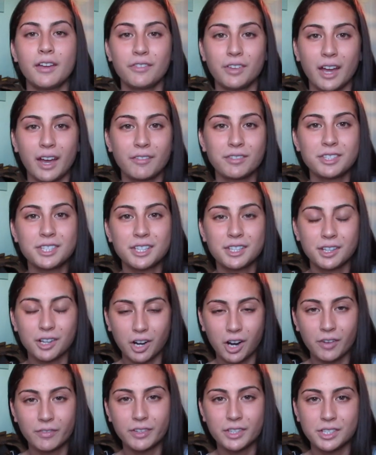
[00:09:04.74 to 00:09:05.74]
If you haven't seen the
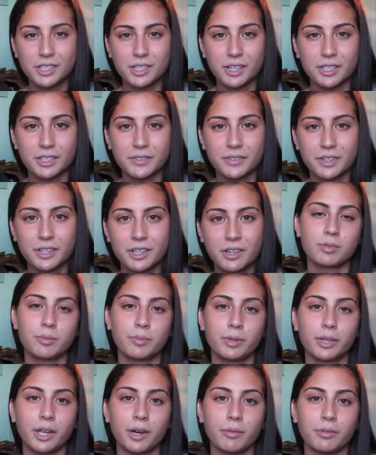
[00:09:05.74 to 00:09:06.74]
Carven Exhaust video, down
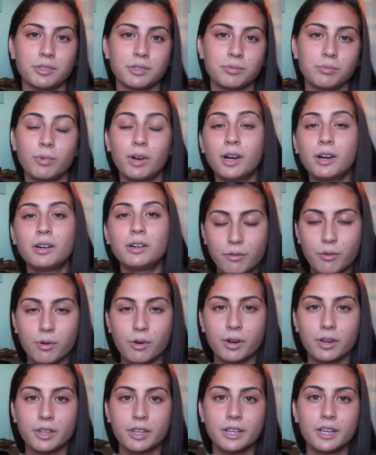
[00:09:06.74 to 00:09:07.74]
below as well.
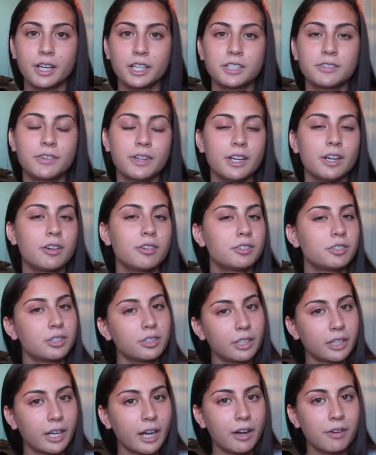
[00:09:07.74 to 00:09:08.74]
For the next video to
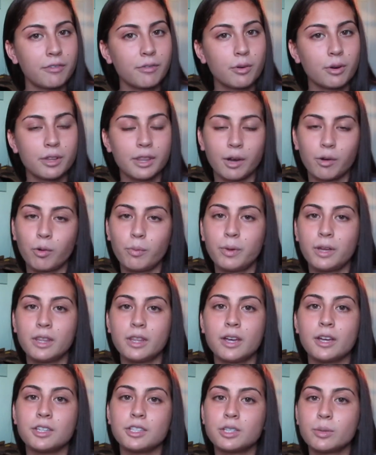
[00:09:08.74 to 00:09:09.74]
look out for, that will be
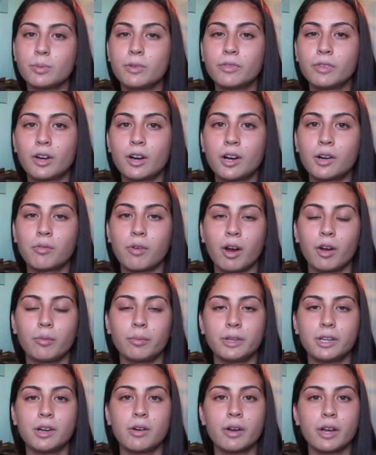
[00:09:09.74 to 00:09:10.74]
the Subi vlog, where I'll
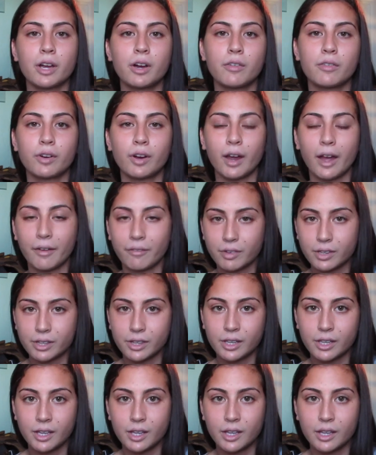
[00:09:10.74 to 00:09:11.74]
be going over
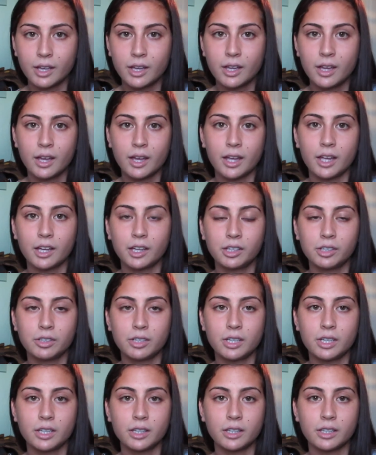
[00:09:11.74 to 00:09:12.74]
everything,
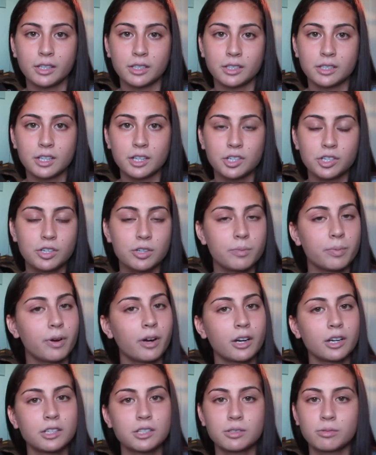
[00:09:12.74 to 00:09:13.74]
including the stage 2
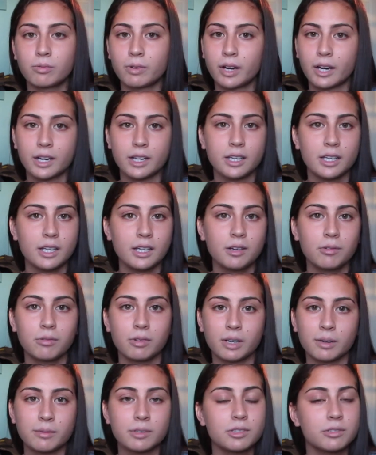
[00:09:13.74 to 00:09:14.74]
parts, what I need,
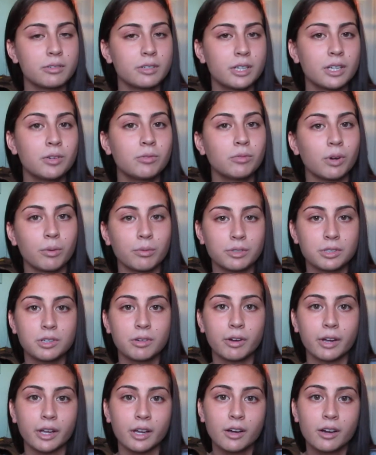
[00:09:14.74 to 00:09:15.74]
what I'm doing, what was
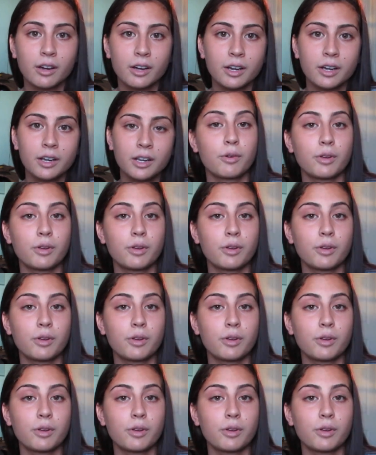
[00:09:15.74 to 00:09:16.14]
going on.